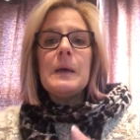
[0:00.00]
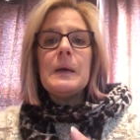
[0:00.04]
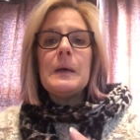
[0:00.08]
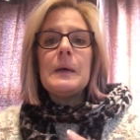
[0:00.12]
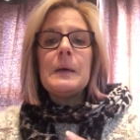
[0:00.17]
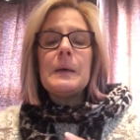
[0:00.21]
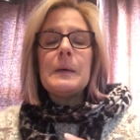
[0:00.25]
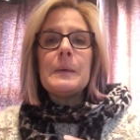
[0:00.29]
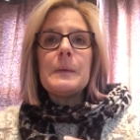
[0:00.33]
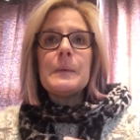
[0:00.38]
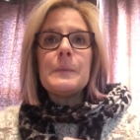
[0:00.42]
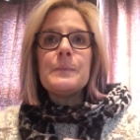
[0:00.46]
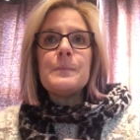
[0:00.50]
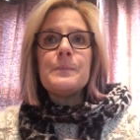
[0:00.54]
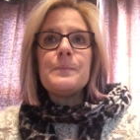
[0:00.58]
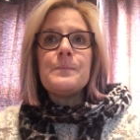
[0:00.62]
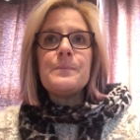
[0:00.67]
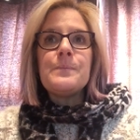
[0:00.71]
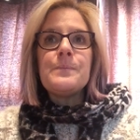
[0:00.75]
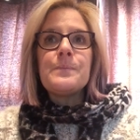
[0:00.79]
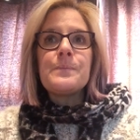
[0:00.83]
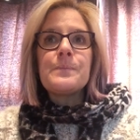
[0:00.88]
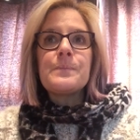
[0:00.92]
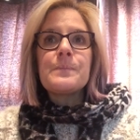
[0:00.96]

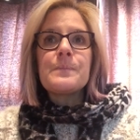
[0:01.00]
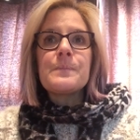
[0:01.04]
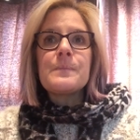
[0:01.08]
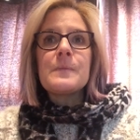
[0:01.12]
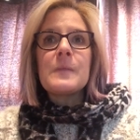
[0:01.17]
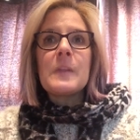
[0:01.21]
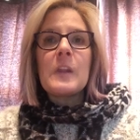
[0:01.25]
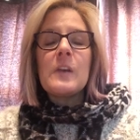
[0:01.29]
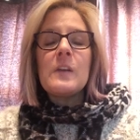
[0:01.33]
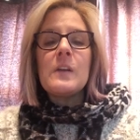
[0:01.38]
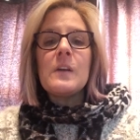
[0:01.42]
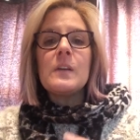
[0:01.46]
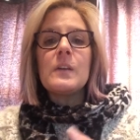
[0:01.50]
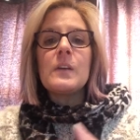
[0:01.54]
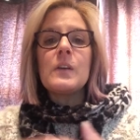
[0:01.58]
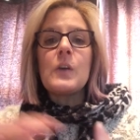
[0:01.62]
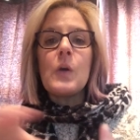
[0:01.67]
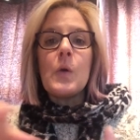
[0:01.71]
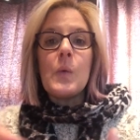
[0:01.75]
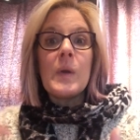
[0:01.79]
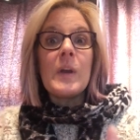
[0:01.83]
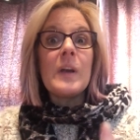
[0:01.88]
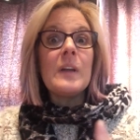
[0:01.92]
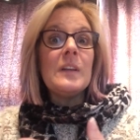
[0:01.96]

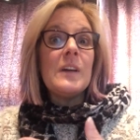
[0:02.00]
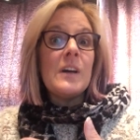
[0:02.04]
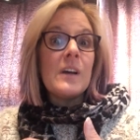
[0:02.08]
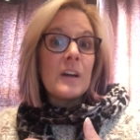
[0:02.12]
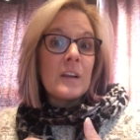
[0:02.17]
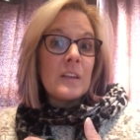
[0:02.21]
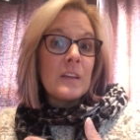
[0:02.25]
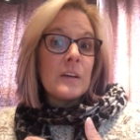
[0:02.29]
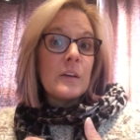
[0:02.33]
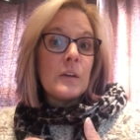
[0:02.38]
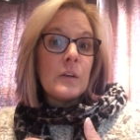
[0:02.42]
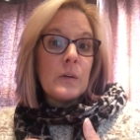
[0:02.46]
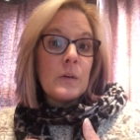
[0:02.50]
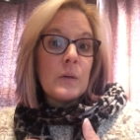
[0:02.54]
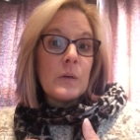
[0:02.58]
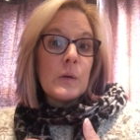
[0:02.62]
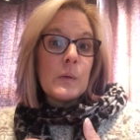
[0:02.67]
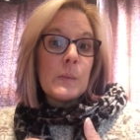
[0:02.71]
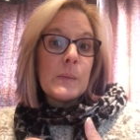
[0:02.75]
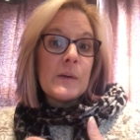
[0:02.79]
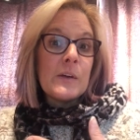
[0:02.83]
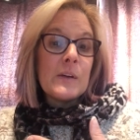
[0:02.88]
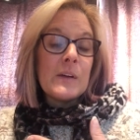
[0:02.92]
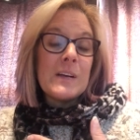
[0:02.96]
going along in the
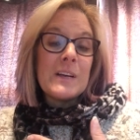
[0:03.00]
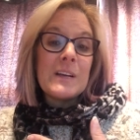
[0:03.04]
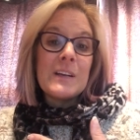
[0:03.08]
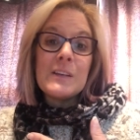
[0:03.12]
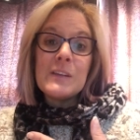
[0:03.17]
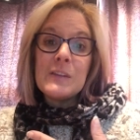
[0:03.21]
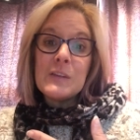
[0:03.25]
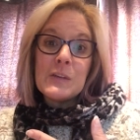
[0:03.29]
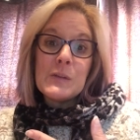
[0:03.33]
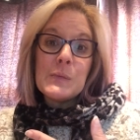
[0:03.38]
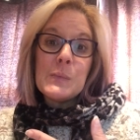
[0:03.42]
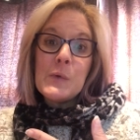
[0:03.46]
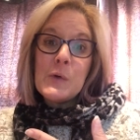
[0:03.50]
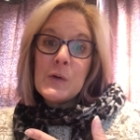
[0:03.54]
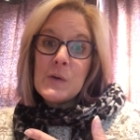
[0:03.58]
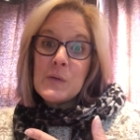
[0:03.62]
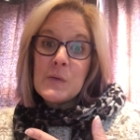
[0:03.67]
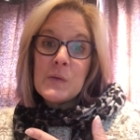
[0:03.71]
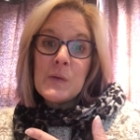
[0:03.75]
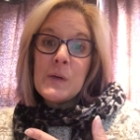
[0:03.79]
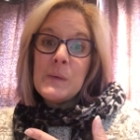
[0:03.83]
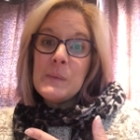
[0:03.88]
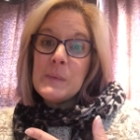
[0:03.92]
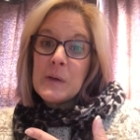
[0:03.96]
colonial period, because there's more
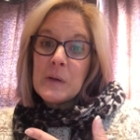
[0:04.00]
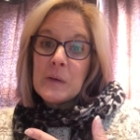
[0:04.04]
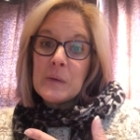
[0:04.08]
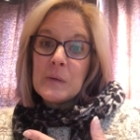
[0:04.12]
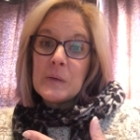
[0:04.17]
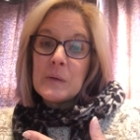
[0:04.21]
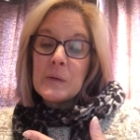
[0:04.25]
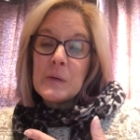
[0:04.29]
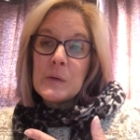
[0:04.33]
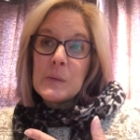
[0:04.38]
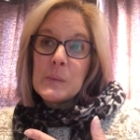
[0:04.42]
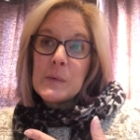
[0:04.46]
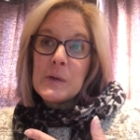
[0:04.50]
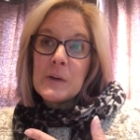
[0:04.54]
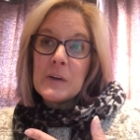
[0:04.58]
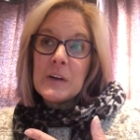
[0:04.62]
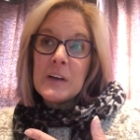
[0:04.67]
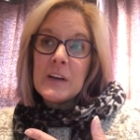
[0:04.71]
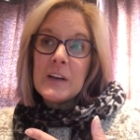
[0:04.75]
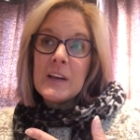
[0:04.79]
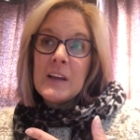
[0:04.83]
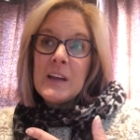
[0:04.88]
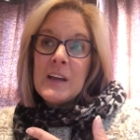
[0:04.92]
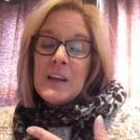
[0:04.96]
from the colonial
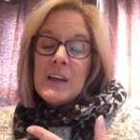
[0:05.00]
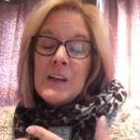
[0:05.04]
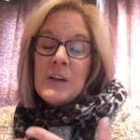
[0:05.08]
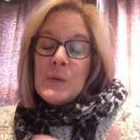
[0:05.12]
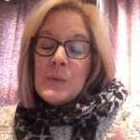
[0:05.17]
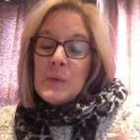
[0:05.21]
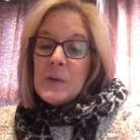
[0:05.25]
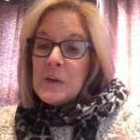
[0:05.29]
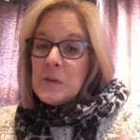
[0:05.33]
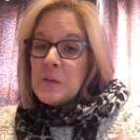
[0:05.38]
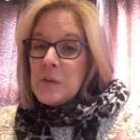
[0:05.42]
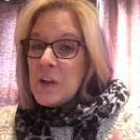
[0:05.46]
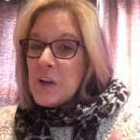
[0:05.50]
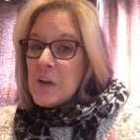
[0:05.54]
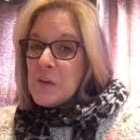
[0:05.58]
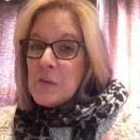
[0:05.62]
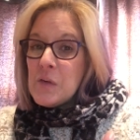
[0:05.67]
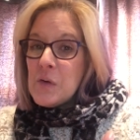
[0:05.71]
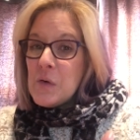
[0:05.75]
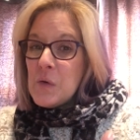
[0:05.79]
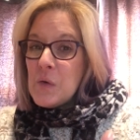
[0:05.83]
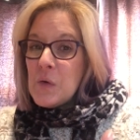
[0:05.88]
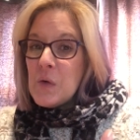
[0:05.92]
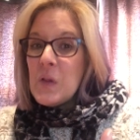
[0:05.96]
period. We don't have
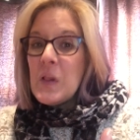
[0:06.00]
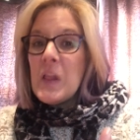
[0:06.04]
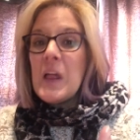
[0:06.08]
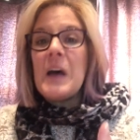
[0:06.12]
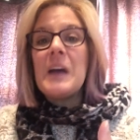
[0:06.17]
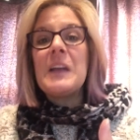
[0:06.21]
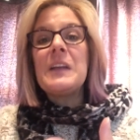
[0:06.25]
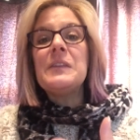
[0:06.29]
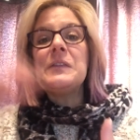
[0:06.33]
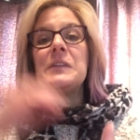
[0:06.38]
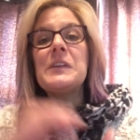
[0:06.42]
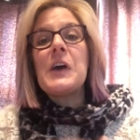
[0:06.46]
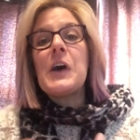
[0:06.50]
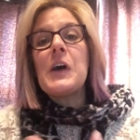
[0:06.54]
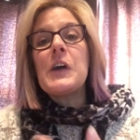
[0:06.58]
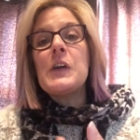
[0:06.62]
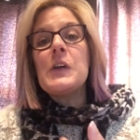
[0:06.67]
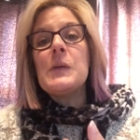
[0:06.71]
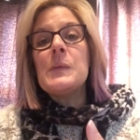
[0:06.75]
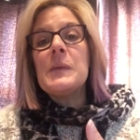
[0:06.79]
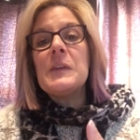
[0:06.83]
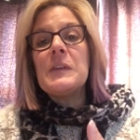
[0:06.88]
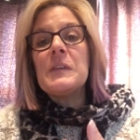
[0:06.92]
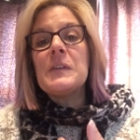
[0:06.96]
a whole lot of
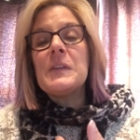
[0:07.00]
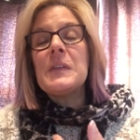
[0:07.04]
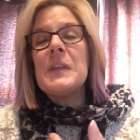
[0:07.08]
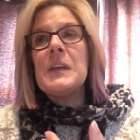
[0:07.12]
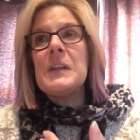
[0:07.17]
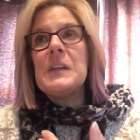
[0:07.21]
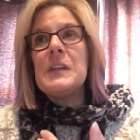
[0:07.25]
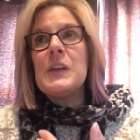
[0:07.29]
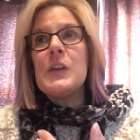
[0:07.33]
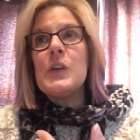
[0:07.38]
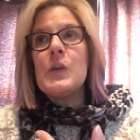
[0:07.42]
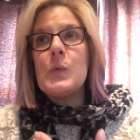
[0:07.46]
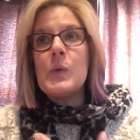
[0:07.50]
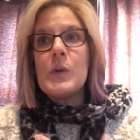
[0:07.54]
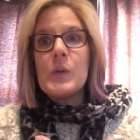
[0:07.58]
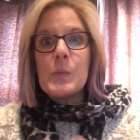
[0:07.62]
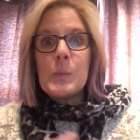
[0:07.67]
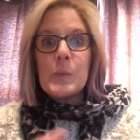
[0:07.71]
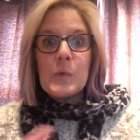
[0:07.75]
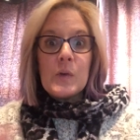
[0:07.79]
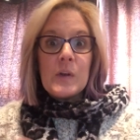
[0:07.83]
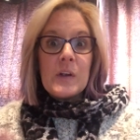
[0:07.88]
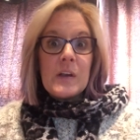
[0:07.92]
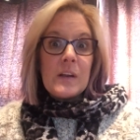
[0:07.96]
documents that deal
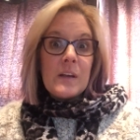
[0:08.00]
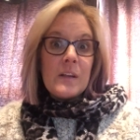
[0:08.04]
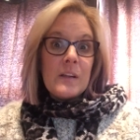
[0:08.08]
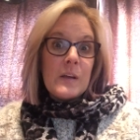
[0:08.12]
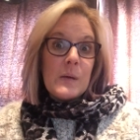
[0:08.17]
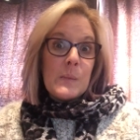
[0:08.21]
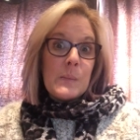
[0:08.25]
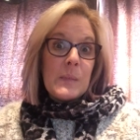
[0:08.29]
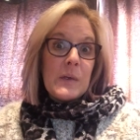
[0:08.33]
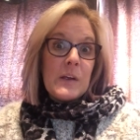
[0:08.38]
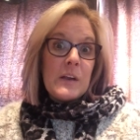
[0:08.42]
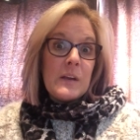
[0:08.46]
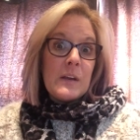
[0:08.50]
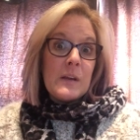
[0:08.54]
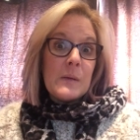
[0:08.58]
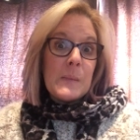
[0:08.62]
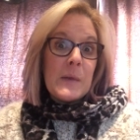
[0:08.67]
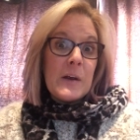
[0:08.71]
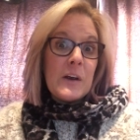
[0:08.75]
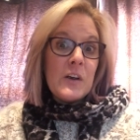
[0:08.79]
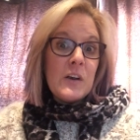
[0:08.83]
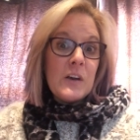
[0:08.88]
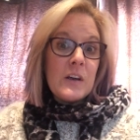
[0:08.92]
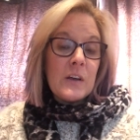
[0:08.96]
with pre-Columbian
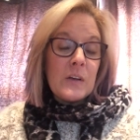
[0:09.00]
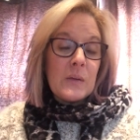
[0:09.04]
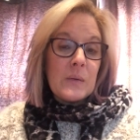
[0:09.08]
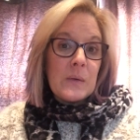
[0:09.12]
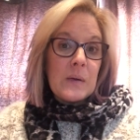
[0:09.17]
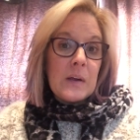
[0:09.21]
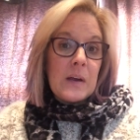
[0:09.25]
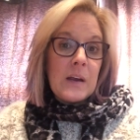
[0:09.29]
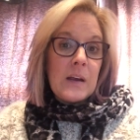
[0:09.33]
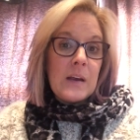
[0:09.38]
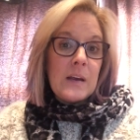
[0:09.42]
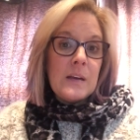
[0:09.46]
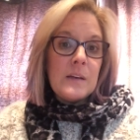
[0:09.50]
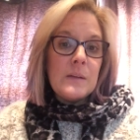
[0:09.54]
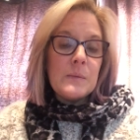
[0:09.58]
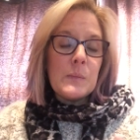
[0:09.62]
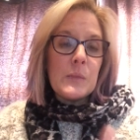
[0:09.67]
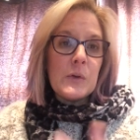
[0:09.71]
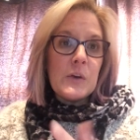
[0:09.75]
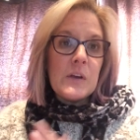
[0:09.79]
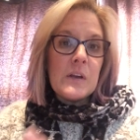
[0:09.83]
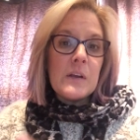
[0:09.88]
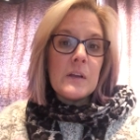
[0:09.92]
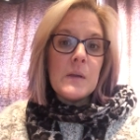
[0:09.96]
America, right?
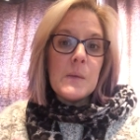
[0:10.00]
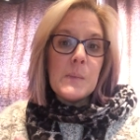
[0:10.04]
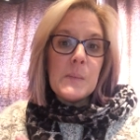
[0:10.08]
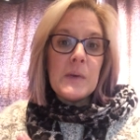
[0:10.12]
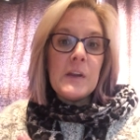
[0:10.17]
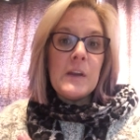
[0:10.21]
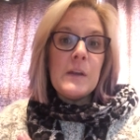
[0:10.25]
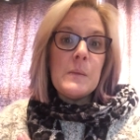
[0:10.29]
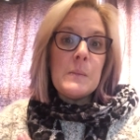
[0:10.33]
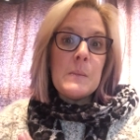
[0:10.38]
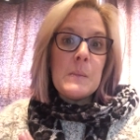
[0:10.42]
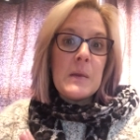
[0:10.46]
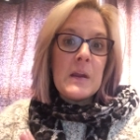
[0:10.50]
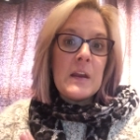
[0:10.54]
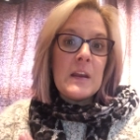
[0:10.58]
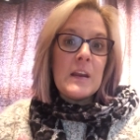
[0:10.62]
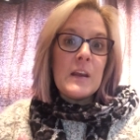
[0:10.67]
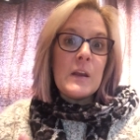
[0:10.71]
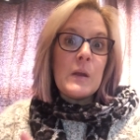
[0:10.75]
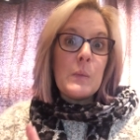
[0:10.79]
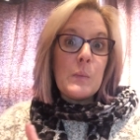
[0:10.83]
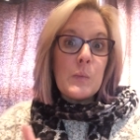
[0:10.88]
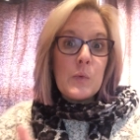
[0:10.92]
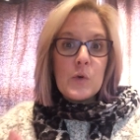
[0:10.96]
Pre-Columbian
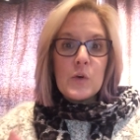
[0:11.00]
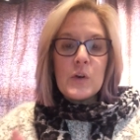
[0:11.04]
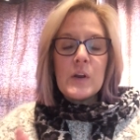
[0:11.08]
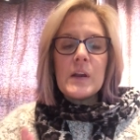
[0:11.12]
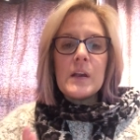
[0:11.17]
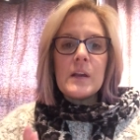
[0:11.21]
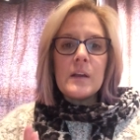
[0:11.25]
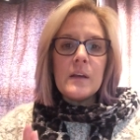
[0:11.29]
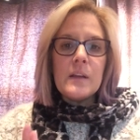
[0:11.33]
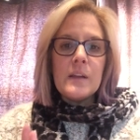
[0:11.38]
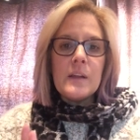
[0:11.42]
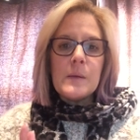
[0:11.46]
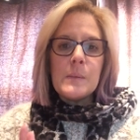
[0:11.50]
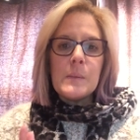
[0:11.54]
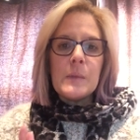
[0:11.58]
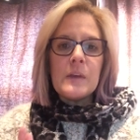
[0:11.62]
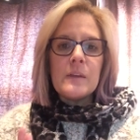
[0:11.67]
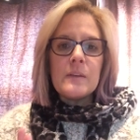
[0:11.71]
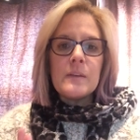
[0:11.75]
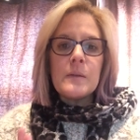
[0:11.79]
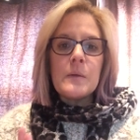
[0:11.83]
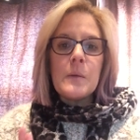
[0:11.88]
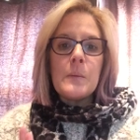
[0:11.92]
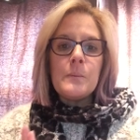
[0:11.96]
meaning
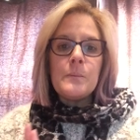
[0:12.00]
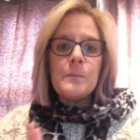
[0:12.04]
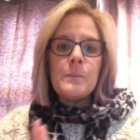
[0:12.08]
pre-Columbus.